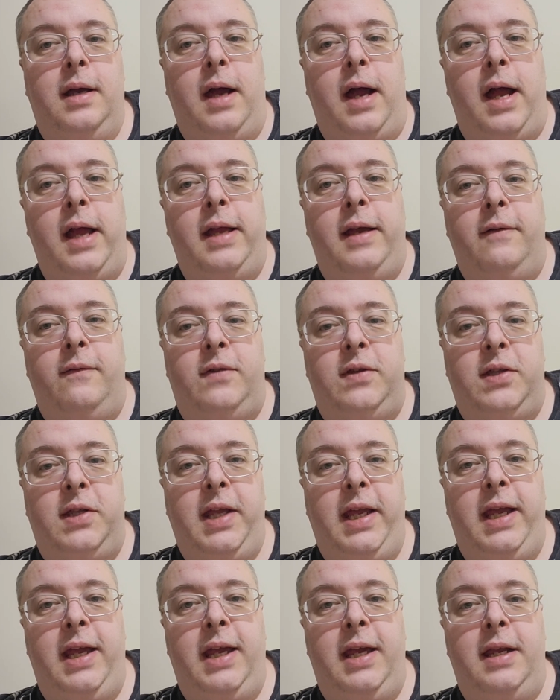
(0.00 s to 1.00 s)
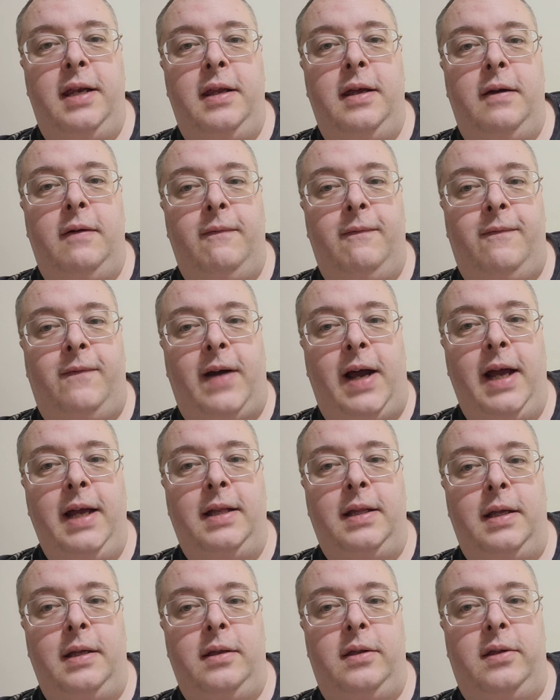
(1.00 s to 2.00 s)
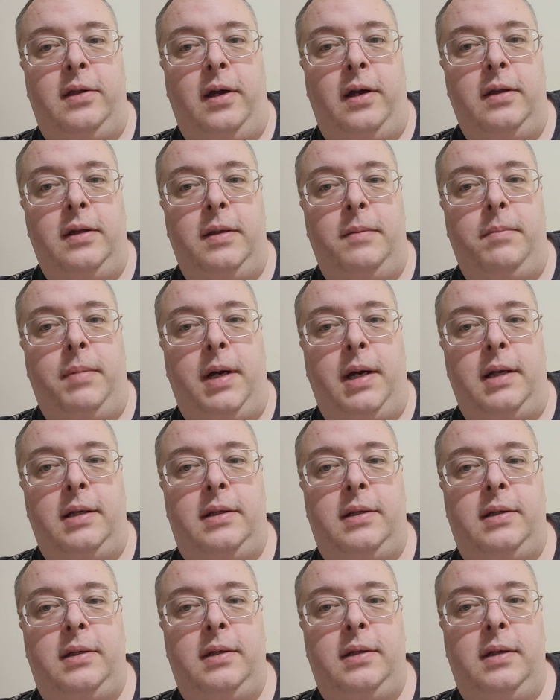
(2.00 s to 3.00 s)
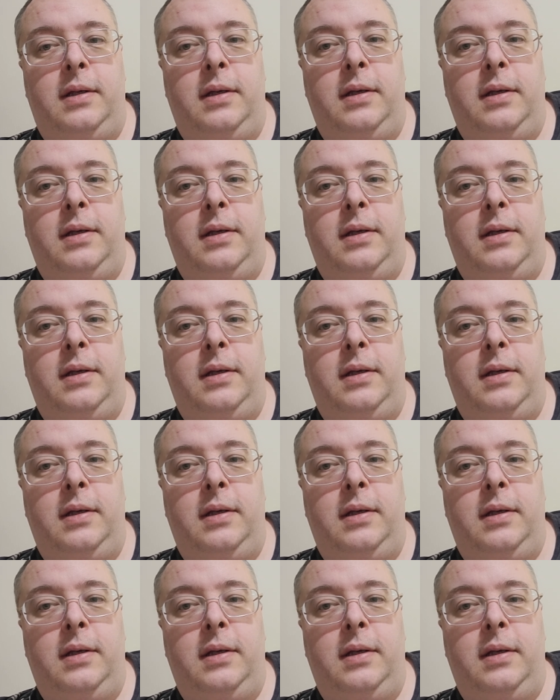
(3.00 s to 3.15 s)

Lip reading: I have seen violence on the bus.